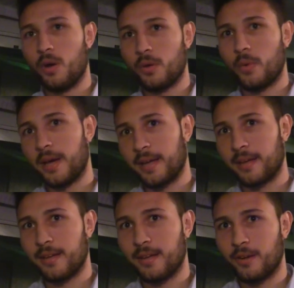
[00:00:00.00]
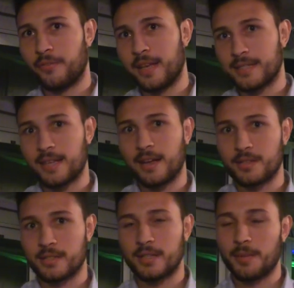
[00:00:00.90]
one way of their
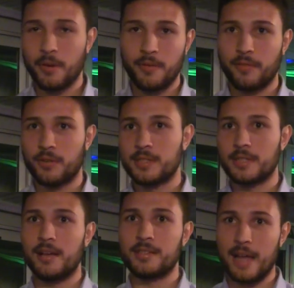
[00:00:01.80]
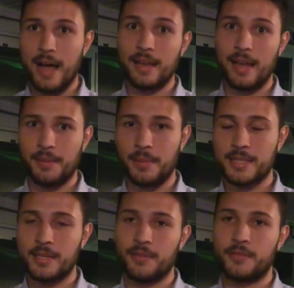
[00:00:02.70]
styles. They both have good styles that I like
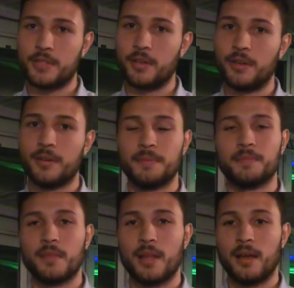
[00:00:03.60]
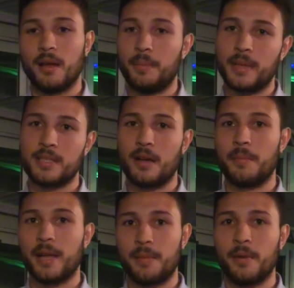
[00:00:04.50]
myself, so I mix it
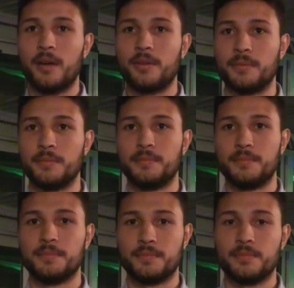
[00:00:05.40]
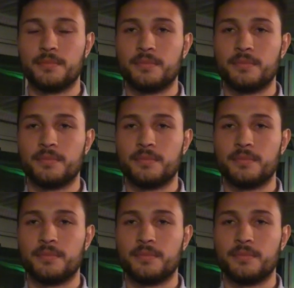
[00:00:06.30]
up, make it my own.